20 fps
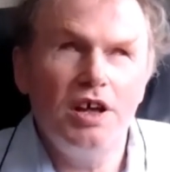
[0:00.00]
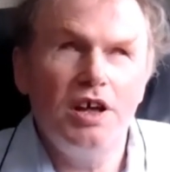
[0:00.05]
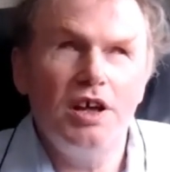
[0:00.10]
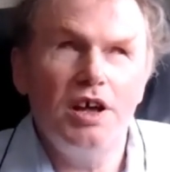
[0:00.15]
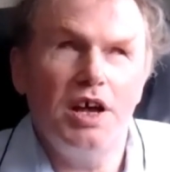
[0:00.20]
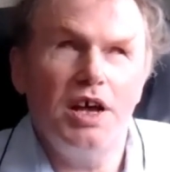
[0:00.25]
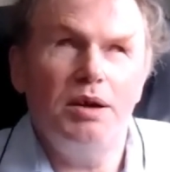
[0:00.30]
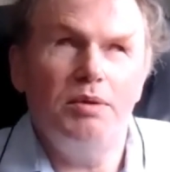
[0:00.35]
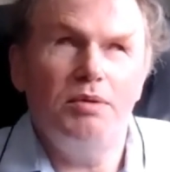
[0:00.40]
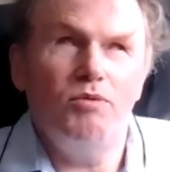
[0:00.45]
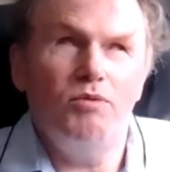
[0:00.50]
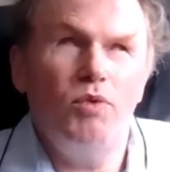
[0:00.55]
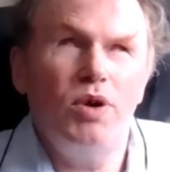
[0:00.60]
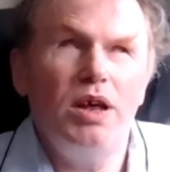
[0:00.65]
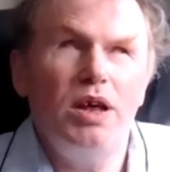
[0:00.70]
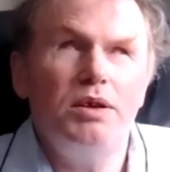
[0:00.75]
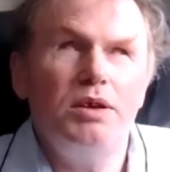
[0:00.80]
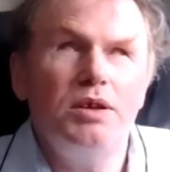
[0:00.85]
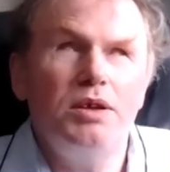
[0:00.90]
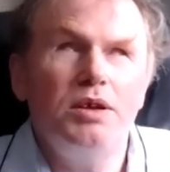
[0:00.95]
And
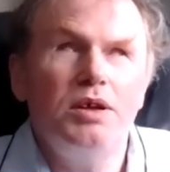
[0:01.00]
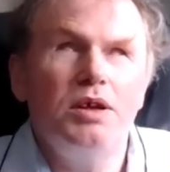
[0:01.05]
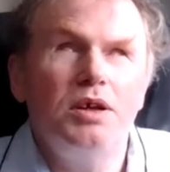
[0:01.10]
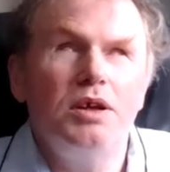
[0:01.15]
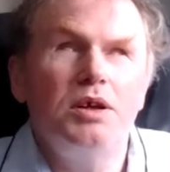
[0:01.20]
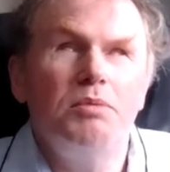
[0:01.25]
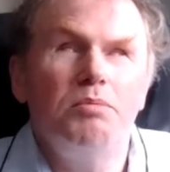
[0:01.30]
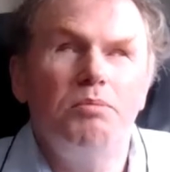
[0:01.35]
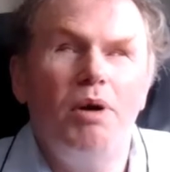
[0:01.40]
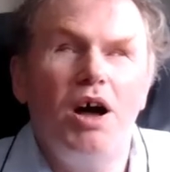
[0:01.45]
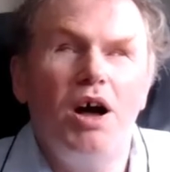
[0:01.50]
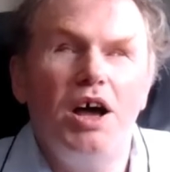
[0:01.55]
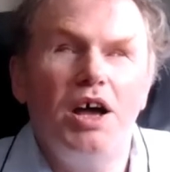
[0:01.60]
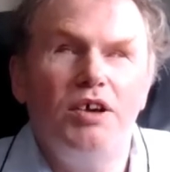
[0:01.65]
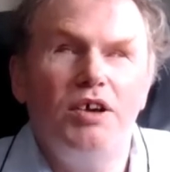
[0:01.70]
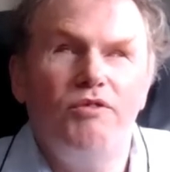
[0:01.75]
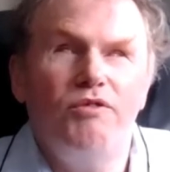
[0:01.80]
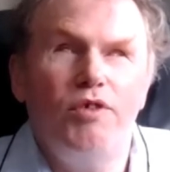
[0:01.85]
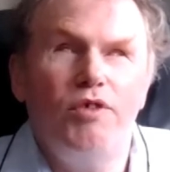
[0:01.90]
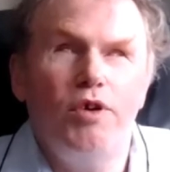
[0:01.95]
when
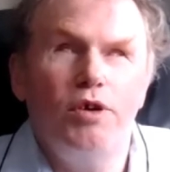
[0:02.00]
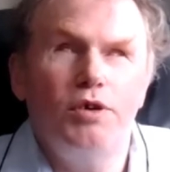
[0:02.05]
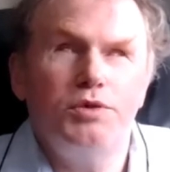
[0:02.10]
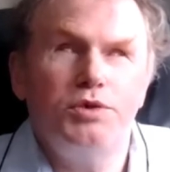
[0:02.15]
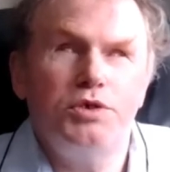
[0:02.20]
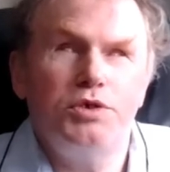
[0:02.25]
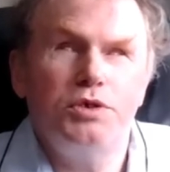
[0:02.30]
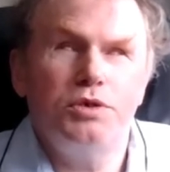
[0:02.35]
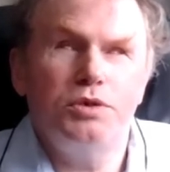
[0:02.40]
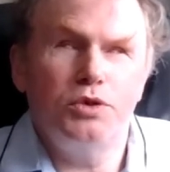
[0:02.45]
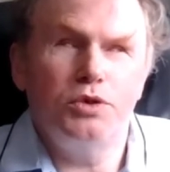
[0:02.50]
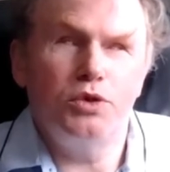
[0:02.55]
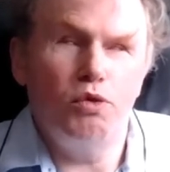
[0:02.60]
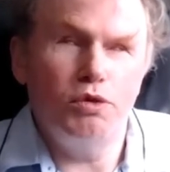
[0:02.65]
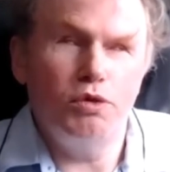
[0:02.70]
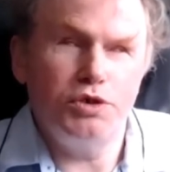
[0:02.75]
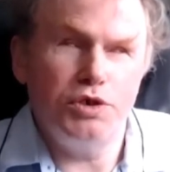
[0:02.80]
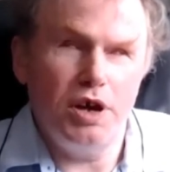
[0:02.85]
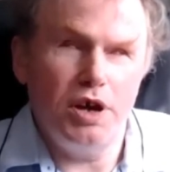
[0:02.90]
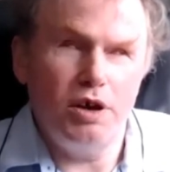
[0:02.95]
my first
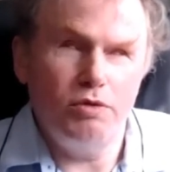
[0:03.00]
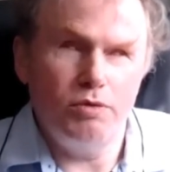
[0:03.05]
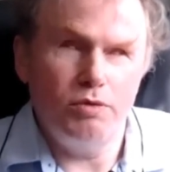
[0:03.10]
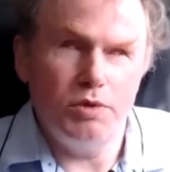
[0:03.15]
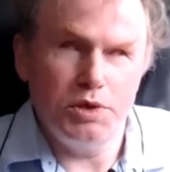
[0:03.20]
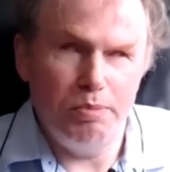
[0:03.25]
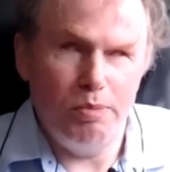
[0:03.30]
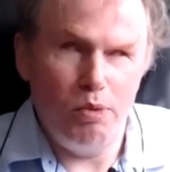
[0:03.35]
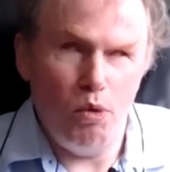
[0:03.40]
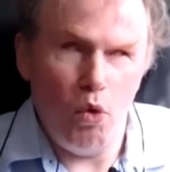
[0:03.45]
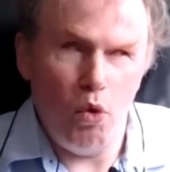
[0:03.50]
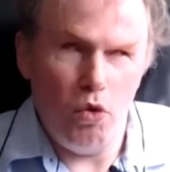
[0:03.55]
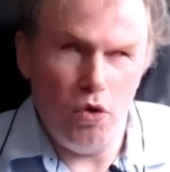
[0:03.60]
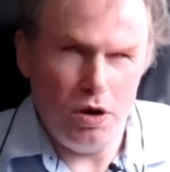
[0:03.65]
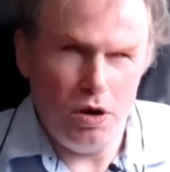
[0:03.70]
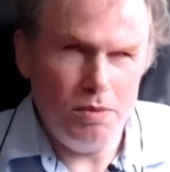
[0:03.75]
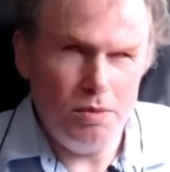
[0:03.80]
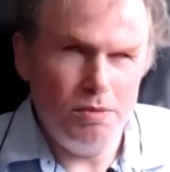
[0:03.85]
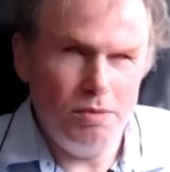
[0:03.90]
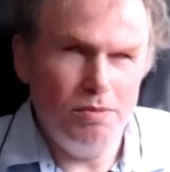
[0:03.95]
daughter was
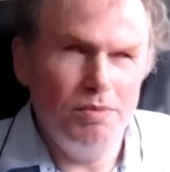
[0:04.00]
born,